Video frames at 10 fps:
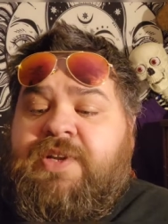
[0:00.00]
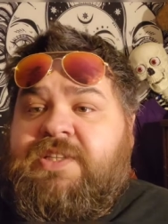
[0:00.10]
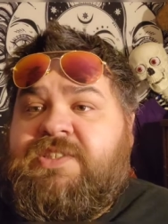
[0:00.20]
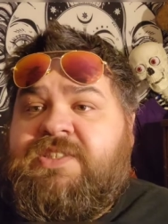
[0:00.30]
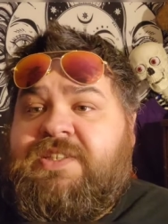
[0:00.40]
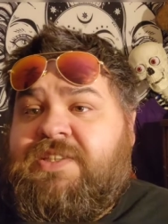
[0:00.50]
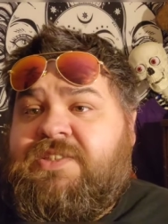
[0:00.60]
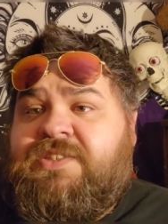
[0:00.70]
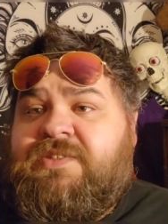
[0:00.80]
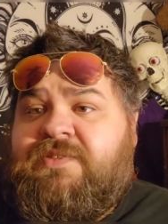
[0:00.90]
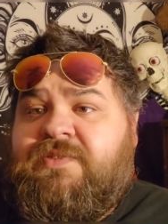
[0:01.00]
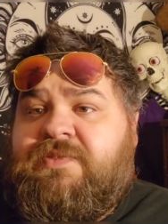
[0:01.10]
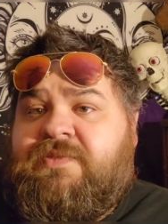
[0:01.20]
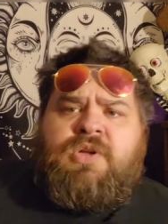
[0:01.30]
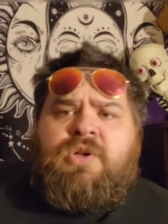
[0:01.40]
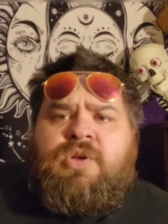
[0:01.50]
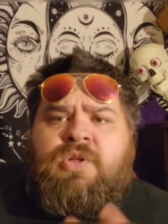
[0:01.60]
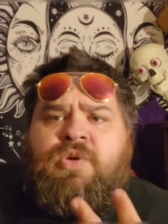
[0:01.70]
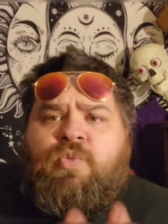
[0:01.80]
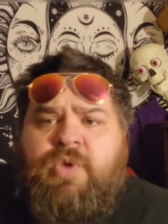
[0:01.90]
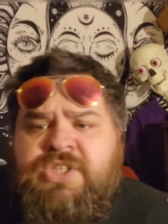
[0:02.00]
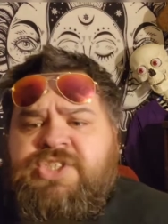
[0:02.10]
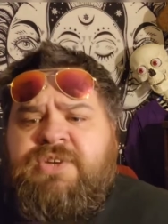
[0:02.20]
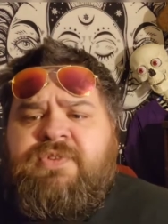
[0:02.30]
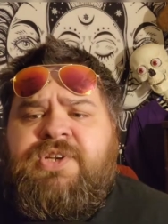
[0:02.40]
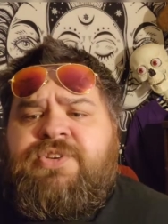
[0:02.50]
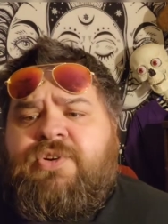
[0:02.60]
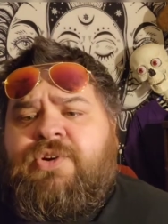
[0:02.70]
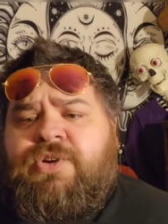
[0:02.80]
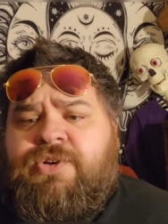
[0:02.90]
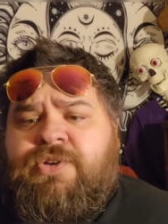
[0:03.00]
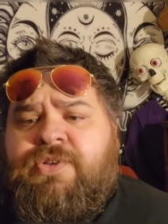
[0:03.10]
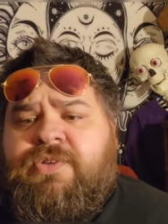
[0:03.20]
at 6. When she returned,